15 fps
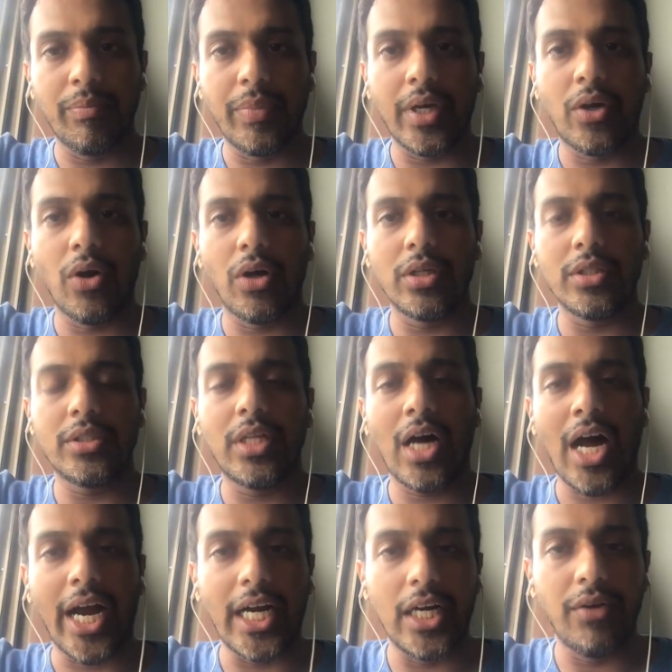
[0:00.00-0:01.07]
because the
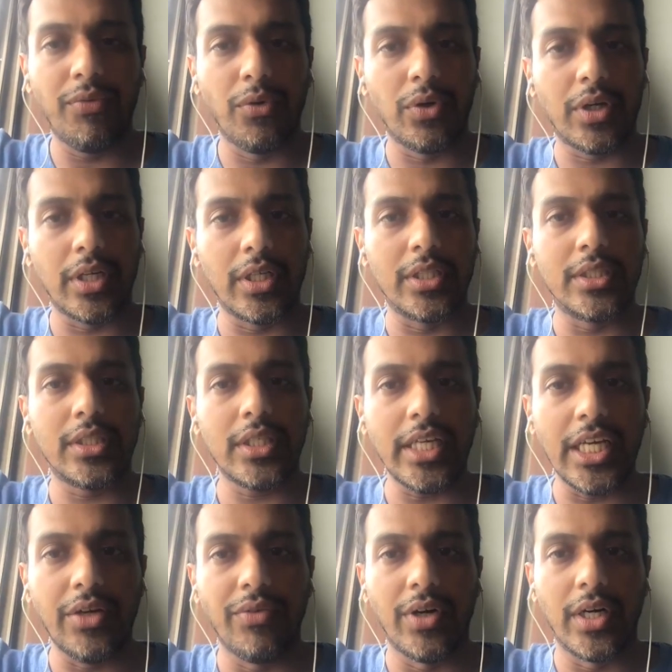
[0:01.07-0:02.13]
hind foot is
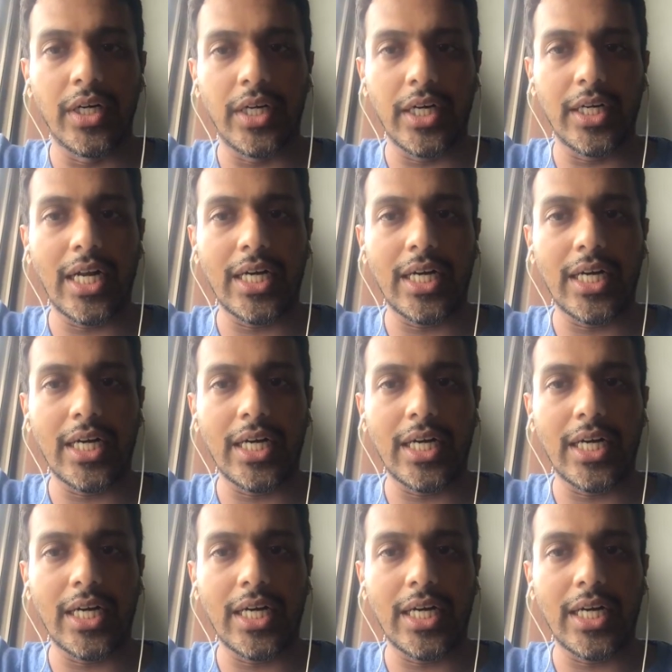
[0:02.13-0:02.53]
everted,